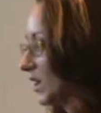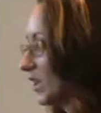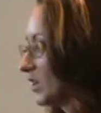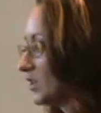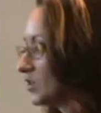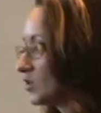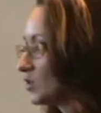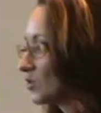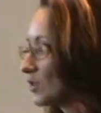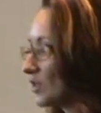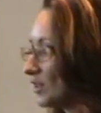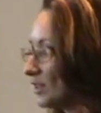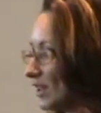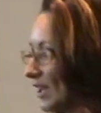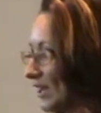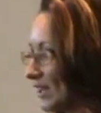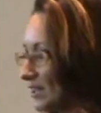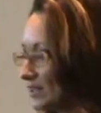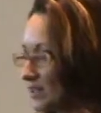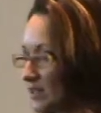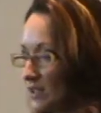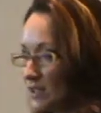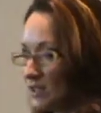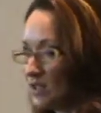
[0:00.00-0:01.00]
So the
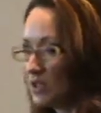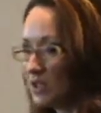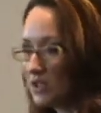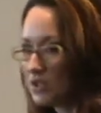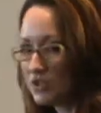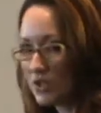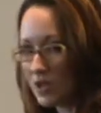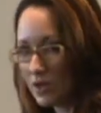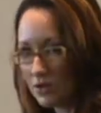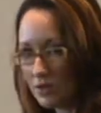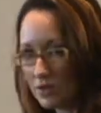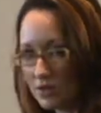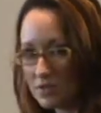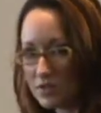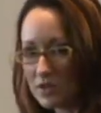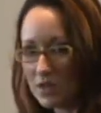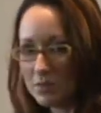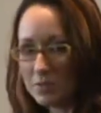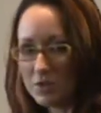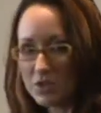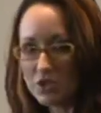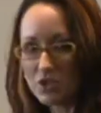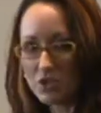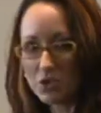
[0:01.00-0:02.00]
length in general is
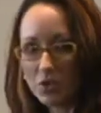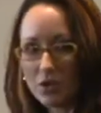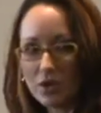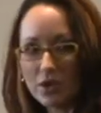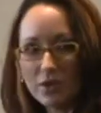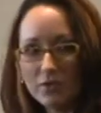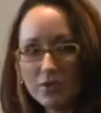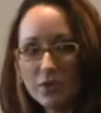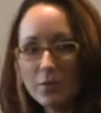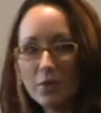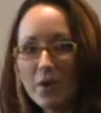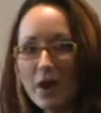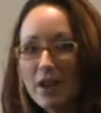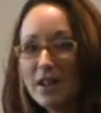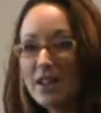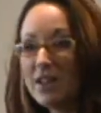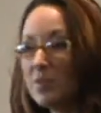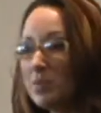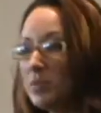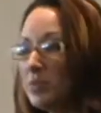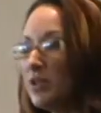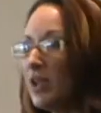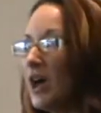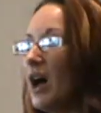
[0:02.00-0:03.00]
going to be shorter. If you're writing
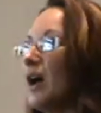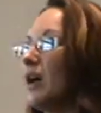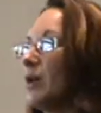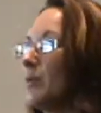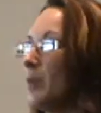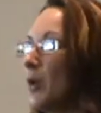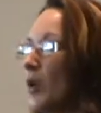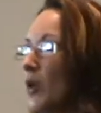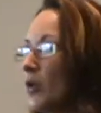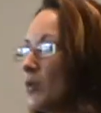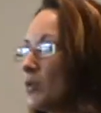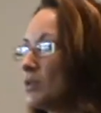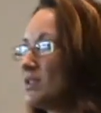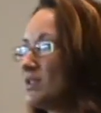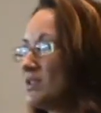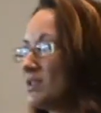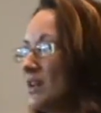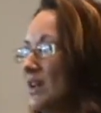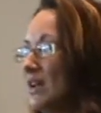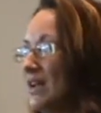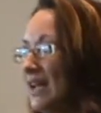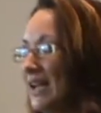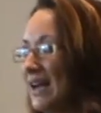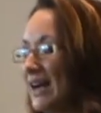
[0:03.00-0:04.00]
a blog post,
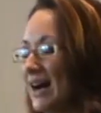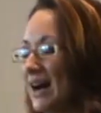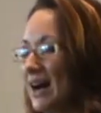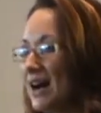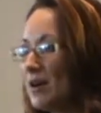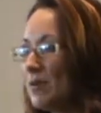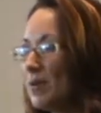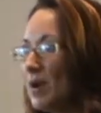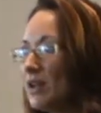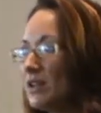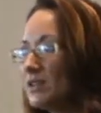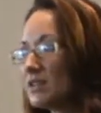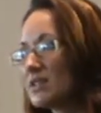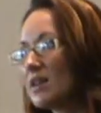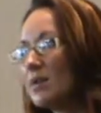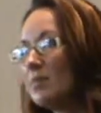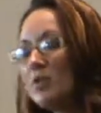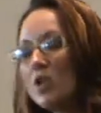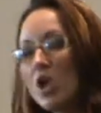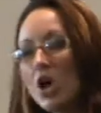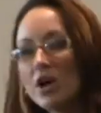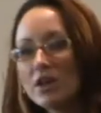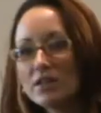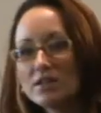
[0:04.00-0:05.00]
some
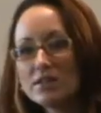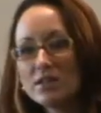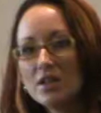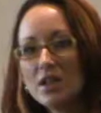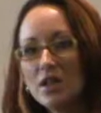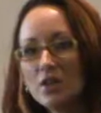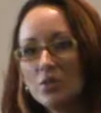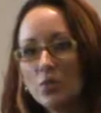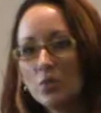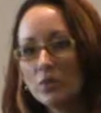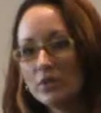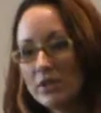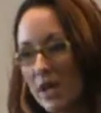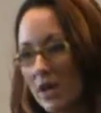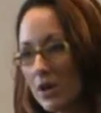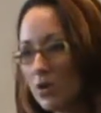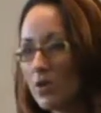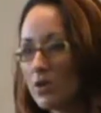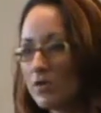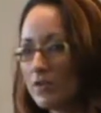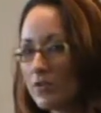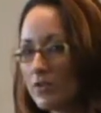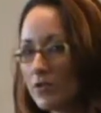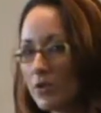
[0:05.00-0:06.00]
blogs will not
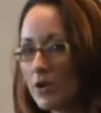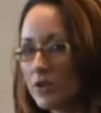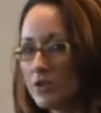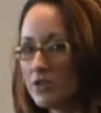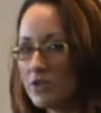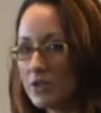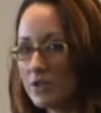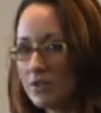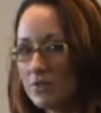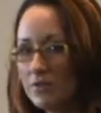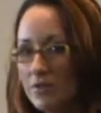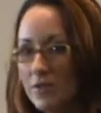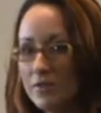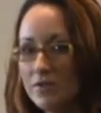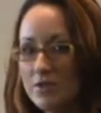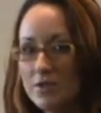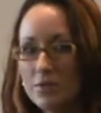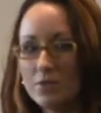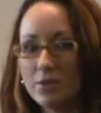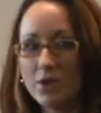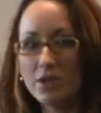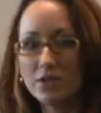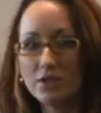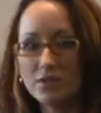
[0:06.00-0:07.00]
go over
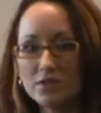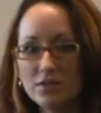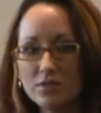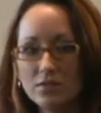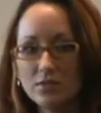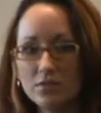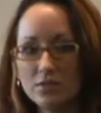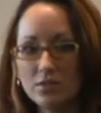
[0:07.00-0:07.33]
450 words.